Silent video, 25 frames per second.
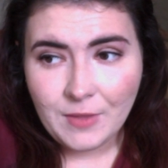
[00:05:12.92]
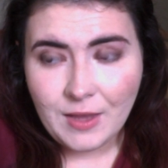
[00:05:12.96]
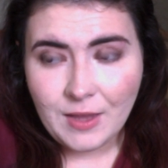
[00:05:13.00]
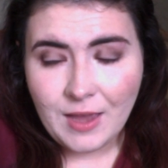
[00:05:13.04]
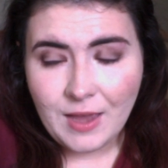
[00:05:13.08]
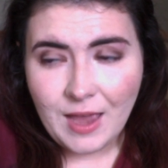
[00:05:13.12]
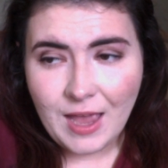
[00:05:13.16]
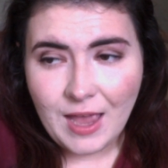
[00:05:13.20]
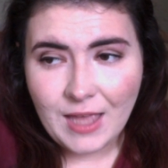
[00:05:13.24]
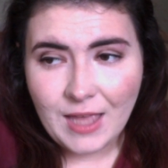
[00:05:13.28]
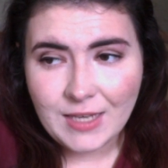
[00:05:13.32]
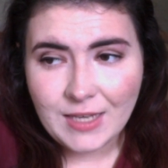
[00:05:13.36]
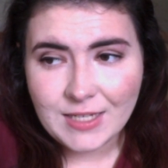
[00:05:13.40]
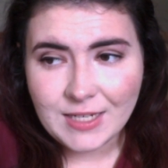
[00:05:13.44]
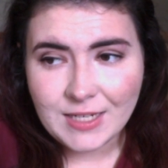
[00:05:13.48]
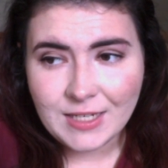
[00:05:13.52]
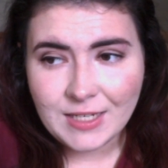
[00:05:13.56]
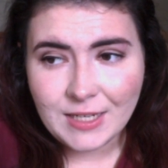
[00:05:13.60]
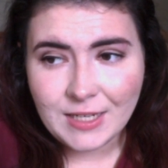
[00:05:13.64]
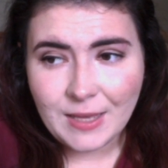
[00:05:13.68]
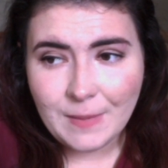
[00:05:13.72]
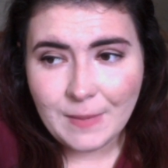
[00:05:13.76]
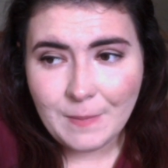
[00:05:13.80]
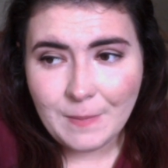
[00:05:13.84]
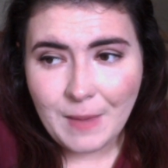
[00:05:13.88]
and didn't
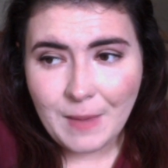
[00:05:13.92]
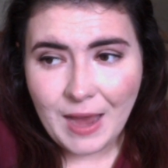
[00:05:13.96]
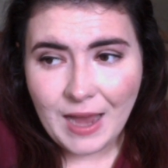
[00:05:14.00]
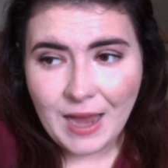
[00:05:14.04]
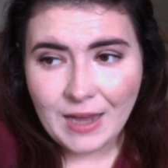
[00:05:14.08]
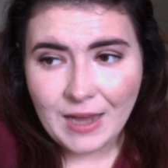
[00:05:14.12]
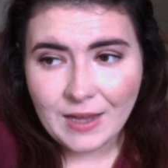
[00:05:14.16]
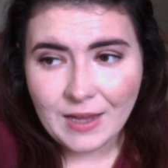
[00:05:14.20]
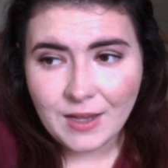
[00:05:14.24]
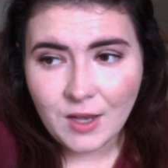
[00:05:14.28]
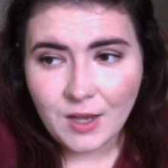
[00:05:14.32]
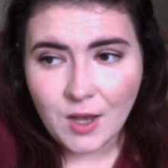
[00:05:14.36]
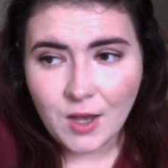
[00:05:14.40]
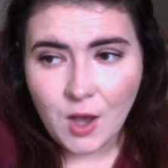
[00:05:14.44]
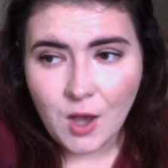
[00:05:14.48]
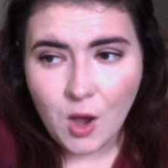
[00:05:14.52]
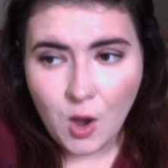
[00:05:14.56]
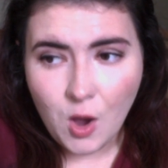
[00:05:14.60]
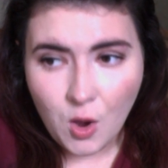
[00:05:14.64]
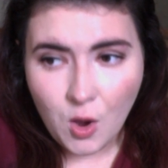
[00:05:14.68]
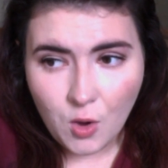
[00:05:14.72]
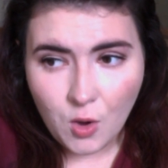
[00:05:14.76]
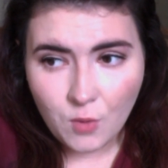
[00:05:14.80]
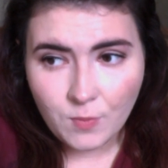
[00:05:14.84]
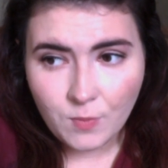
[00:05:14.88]
get back
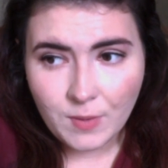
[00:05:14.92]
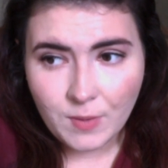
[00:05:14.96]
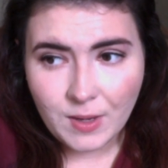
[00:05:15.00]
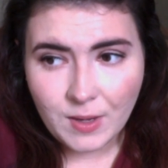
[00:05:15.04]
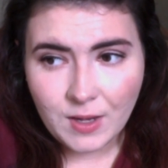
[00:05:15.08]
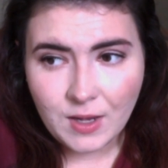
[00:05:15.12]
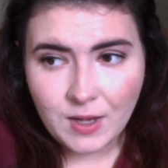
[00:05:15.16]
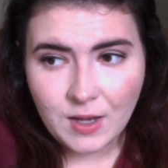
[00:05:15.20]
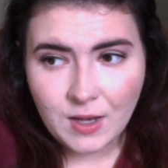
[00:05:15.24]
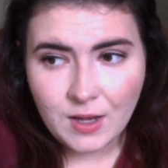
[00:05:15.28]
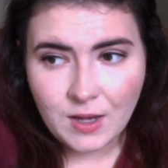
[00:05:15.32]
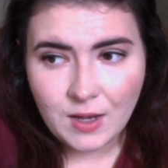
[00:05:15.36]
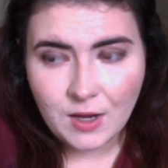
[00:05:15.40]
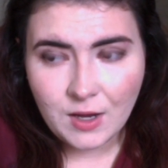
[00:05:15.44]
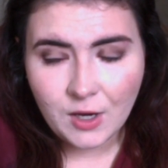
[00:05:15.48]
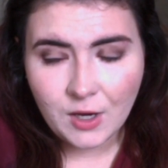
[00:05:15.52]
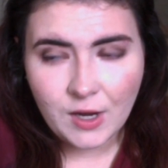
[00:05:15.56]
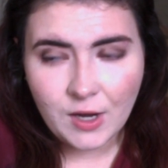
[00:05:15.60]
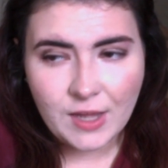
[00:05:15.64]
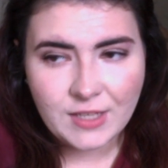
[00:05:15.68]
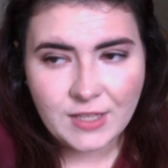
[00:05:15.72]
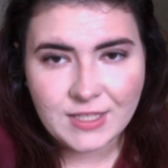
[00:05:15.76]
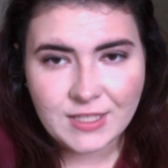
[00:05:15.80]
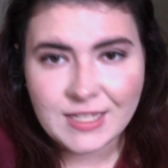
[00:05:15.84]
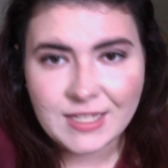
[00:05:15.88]
home
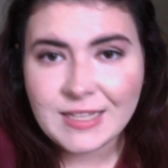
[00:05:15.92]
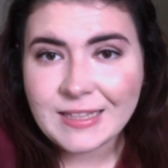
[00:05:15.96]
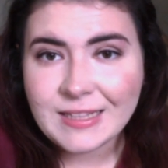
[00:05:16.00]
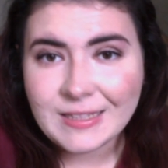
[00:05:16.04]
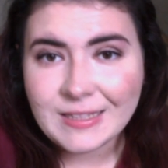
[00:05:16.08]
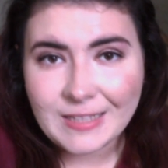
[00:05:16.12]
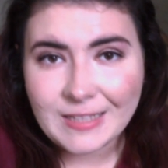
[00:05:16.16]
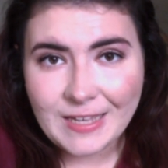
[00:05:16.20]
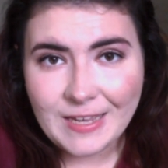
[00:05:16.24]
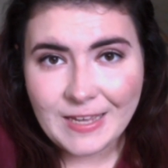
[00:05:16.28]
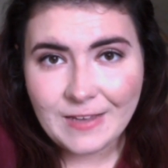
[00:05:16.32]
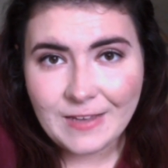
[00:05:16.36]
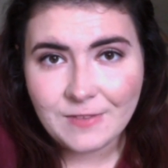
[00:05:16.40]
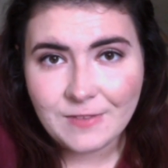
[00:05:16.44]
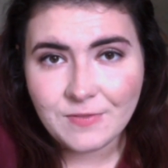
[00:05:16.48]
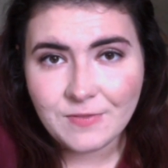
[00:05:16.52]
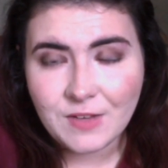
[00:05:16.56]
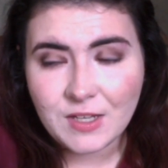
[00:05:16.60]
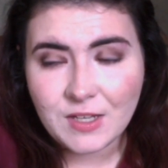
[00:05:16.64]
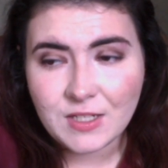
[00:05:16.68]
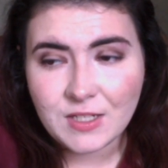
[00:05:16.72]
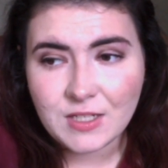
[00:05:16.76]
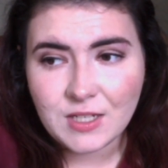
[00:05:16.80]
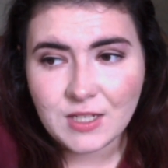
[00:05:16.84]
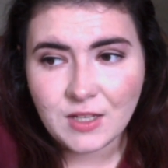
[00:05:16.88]
and didn't leave
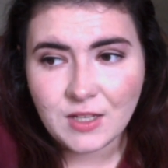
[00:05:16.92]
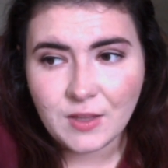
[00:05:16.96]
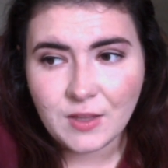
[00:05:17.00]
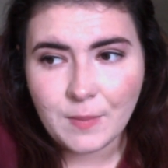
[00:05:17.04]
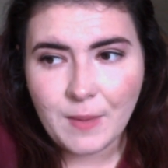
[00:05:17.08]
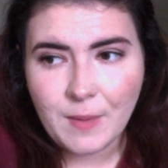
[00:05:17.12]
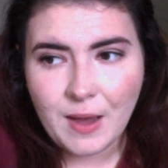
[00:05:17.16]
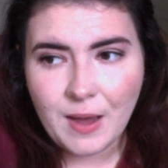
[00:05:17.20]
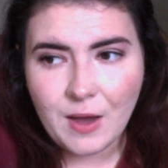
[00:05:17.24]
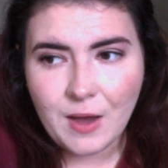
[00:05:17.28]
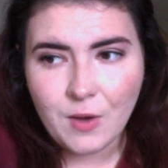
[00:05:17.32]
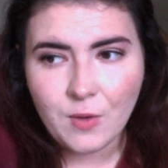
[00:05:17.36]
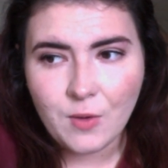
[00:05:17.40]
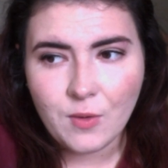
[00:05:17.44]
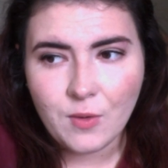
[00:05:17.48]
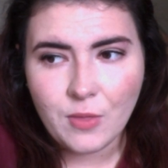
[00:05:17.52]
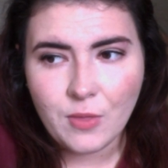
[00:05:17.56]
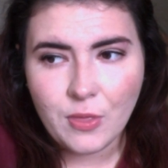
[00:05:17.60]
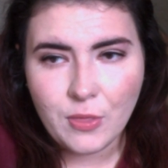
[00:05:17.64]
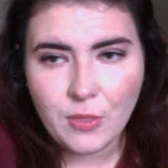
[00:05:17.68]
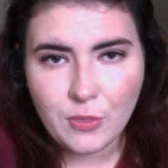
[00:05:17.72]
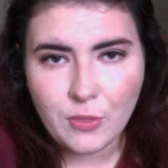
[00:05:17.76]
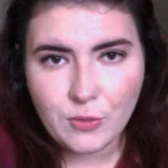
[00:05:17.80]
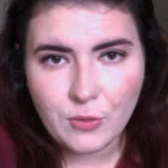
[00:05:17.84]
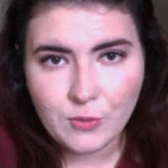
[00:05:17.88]
until about
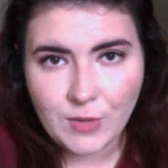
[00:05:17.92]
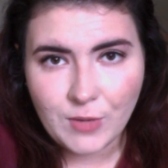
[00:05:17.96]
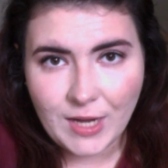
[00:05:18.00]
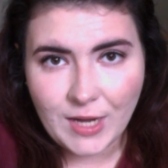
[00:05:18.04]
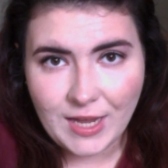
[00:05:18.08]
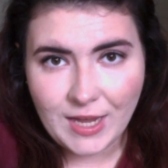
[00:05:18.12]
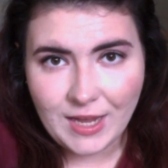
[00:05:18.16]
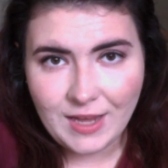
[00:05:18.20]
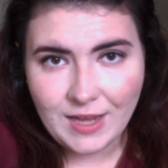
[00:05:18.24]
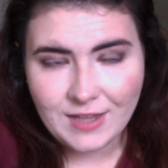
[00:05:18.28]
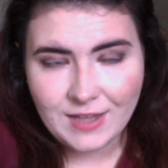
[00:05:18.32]
3.